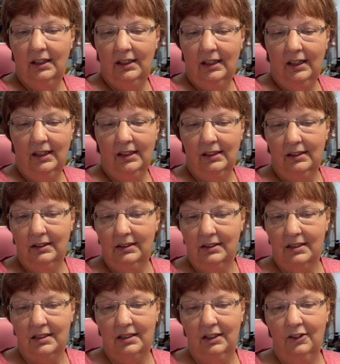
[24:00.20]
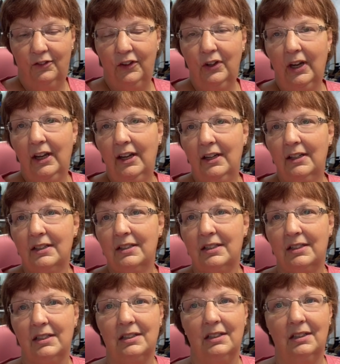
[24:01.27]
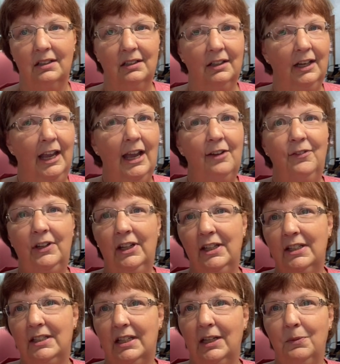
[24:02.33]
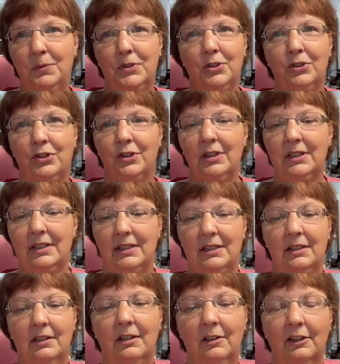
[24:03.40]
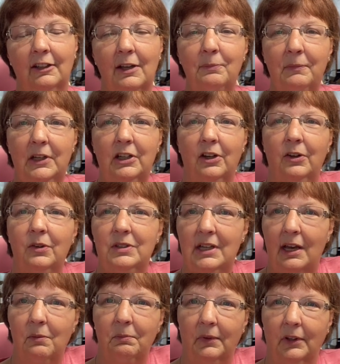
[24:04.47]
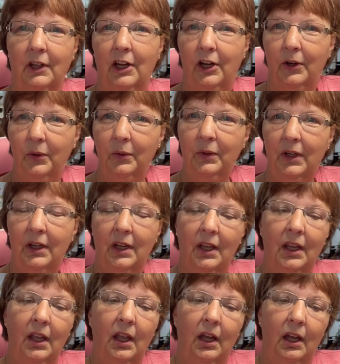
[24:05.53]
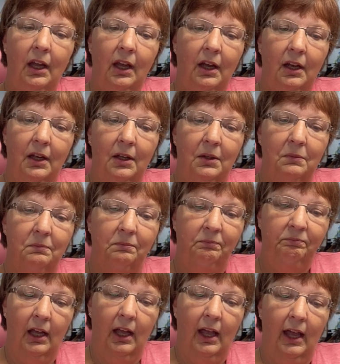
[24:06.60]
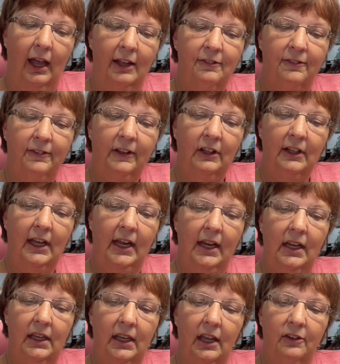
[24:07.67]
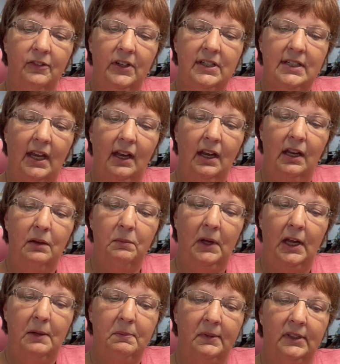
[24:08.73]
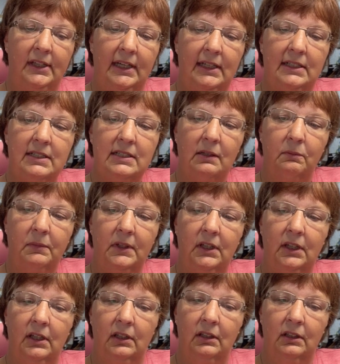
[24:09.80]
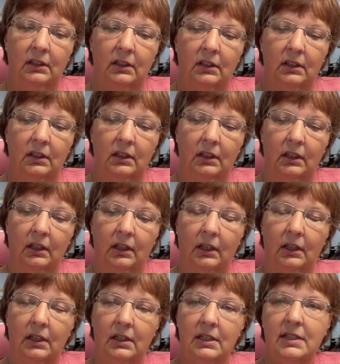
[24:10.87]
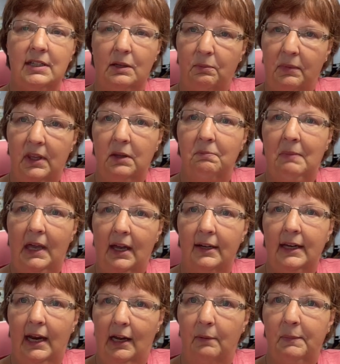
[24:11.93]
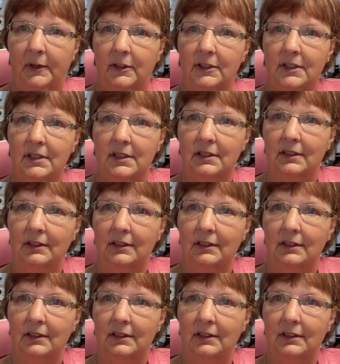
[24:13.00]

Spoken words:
And if you guys have any tips or tricks, let me know down below. I feel like every time I plan something, something bad happens.